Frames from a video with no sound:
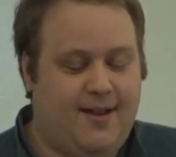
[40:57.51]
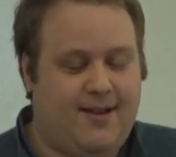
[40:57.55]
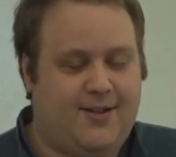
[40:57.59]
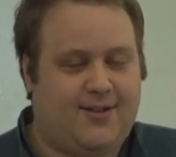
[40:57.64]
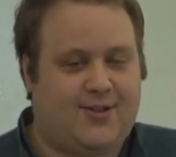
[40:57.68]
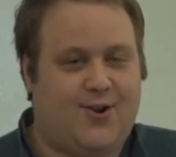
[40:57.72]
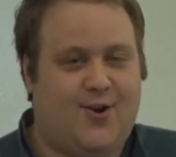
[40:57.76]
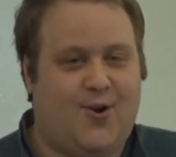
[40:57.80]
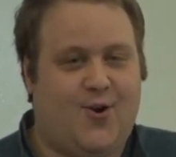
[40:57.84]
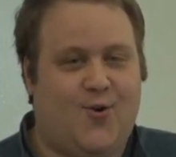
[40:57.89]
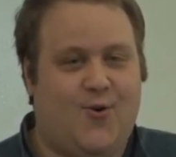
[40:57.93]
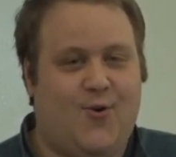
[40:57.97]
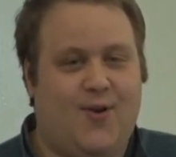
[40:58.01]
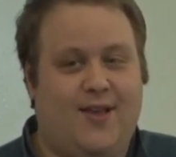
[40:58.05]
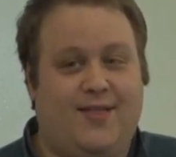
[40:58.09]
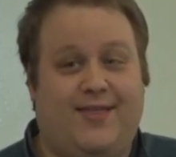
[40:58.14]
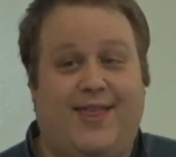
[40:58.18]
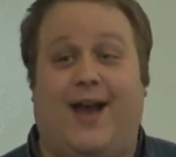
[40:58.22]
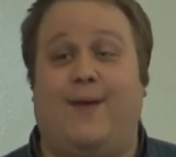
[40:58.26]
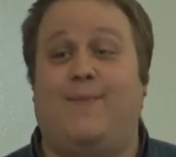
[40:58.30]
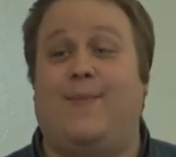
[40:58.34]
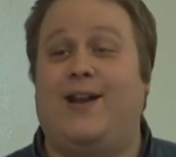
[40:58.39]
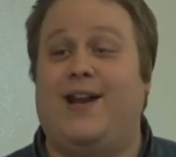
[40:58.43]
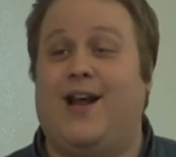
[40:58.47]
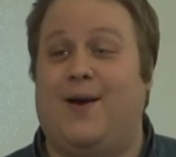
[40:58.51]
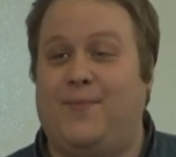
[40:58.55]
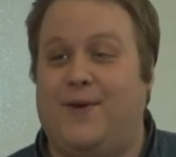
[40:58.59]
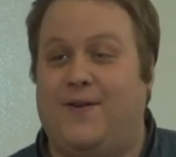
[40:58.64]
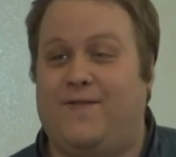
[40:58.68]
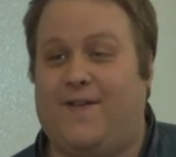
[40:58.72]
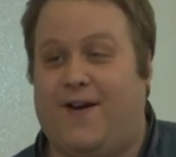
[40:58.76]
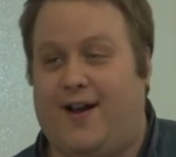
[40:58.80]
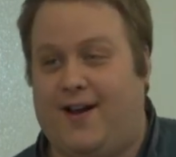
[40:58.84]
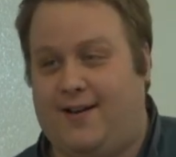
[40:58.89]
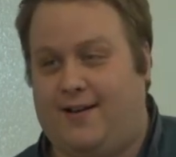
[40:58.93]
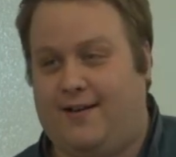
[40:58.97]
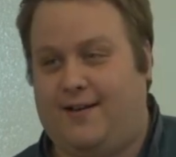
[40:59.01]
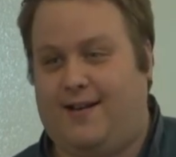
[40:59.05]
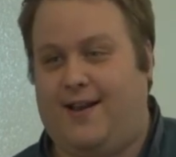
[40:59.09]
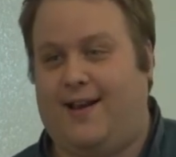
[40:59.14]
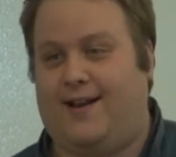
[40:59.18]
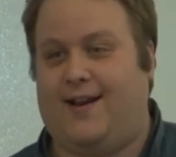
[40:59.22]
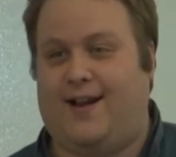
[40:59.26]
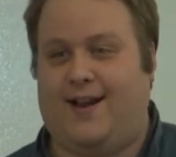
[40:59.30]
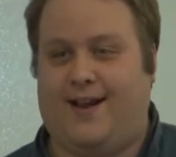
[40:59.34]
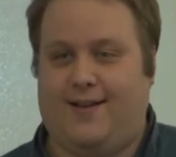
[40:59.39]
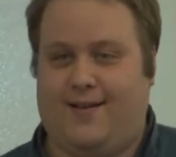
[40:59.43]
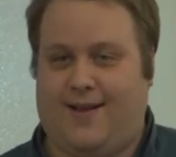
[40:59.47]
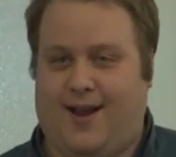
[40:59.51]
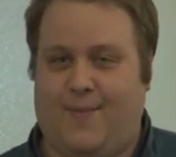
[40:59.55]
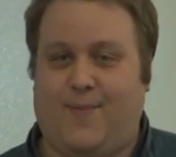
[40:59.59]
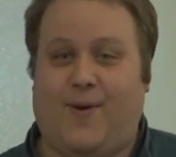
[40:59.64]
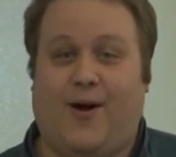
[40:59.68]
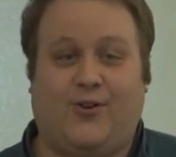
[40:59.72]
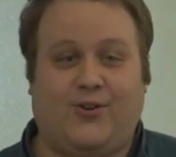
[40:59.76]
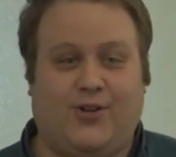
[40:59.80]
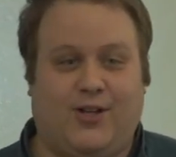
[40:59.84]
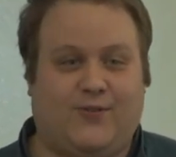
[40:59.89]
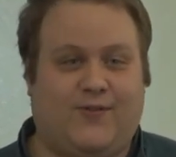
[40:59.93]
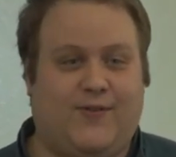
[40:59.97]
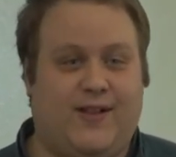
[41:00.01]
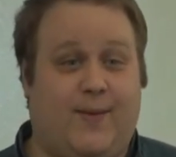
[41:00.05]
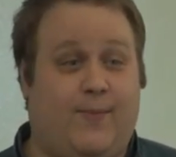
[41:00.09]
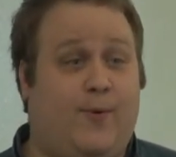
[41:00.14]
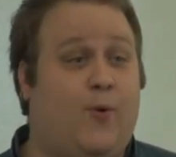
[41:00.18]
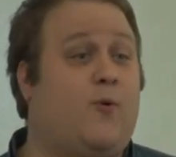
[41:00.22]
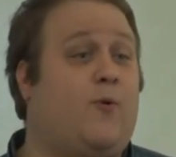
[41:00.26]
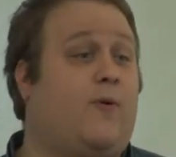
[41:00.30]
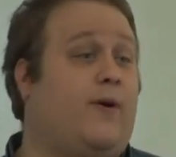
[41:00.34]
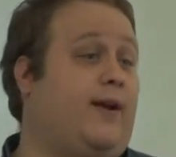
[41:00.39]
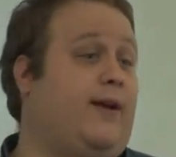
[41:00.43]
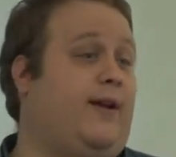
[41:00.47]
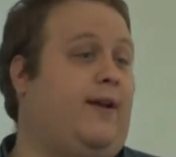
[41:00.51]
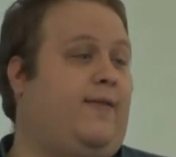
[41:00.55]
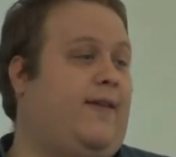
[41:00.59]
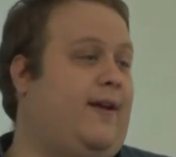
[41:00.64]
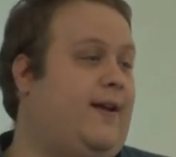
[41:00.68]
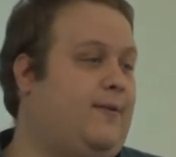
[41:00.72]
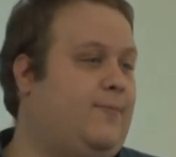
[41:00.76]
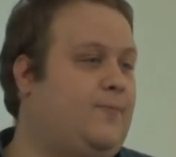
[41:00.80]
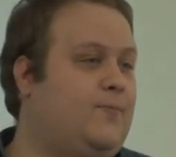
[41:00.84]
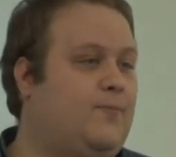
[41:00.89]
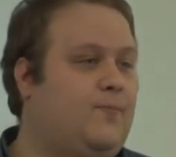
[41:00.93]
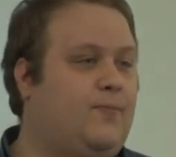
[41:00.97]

So that may not be fun, and I, I apologize for that, but we're working on that.